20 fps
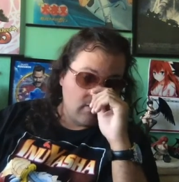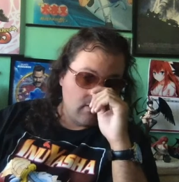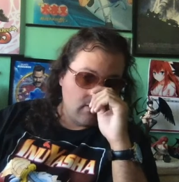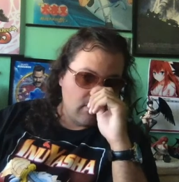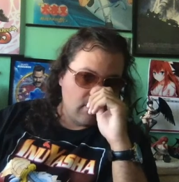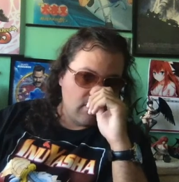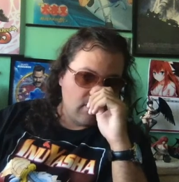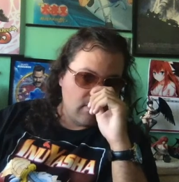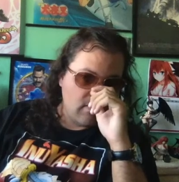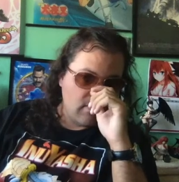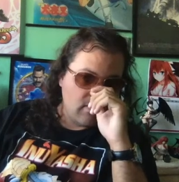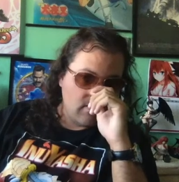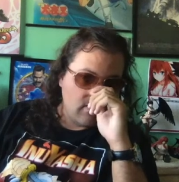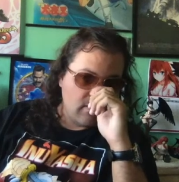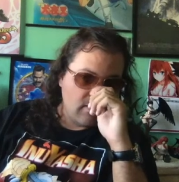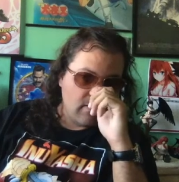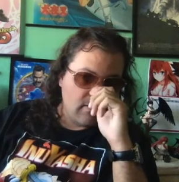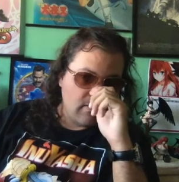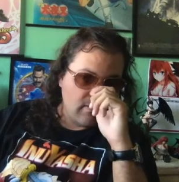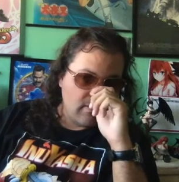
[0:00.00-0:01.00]

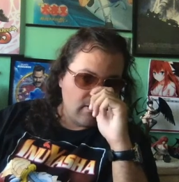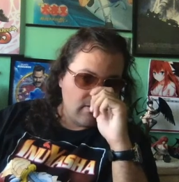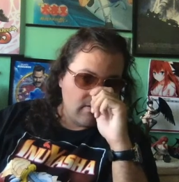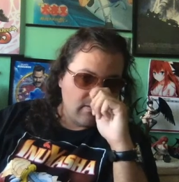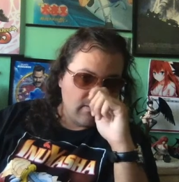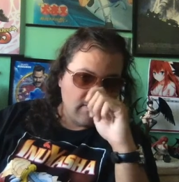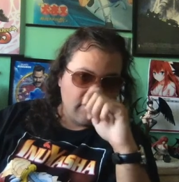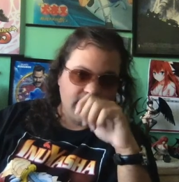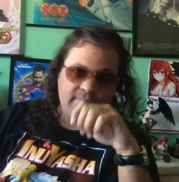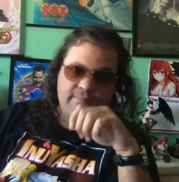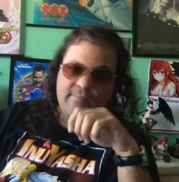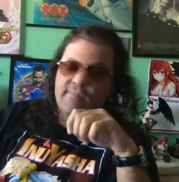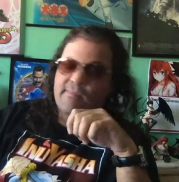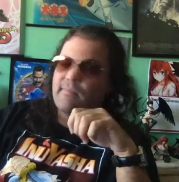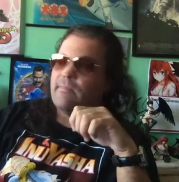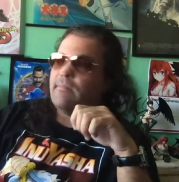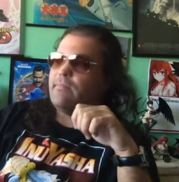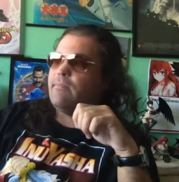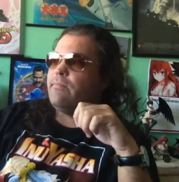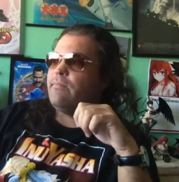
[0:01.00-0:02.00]

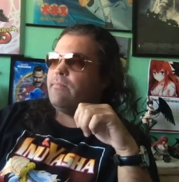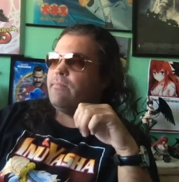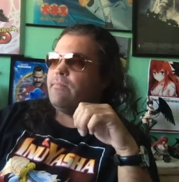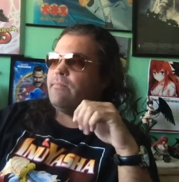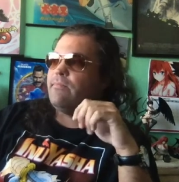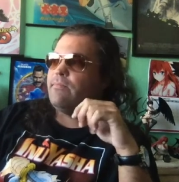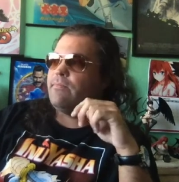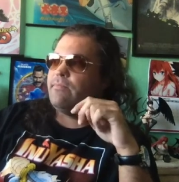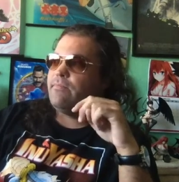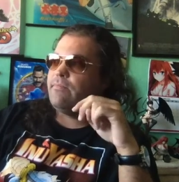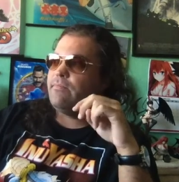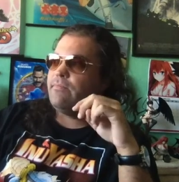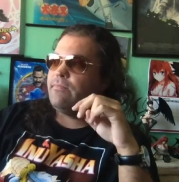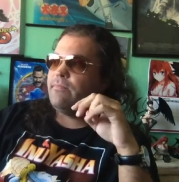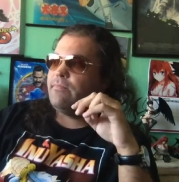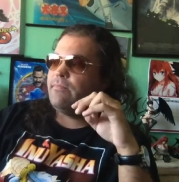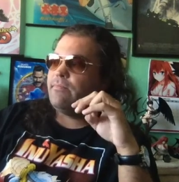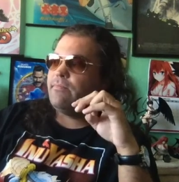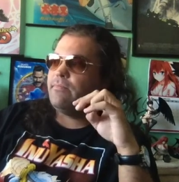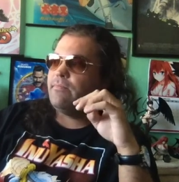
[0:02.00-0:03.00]

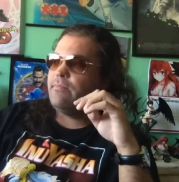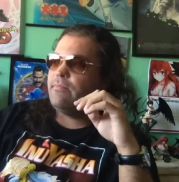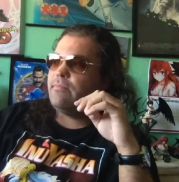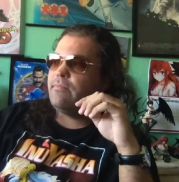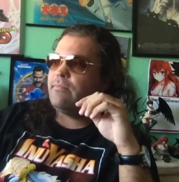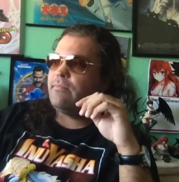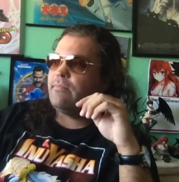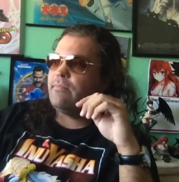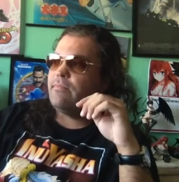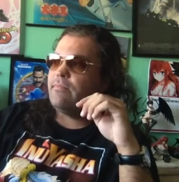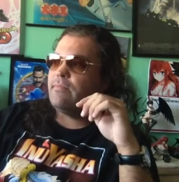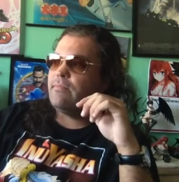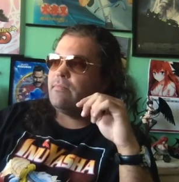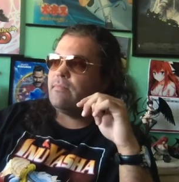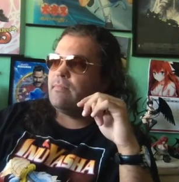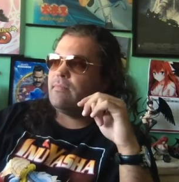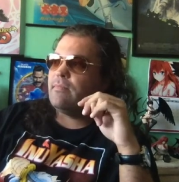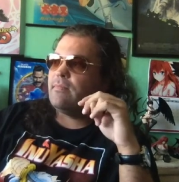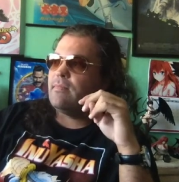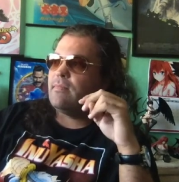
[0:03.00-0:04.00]

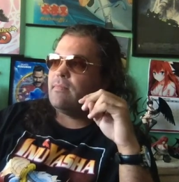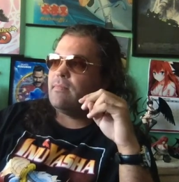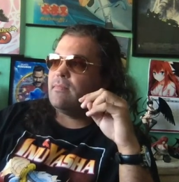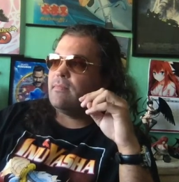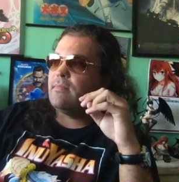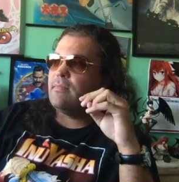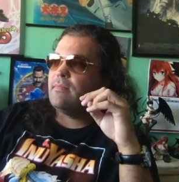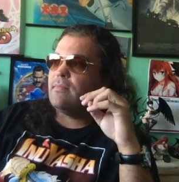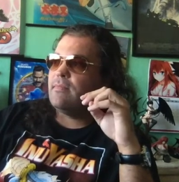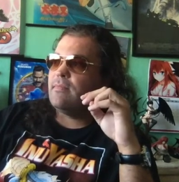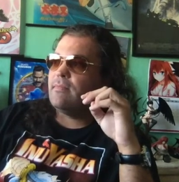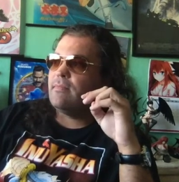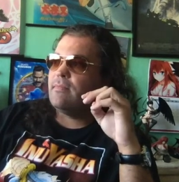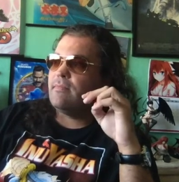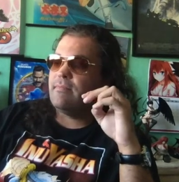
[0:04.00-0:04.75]
(no one is talking)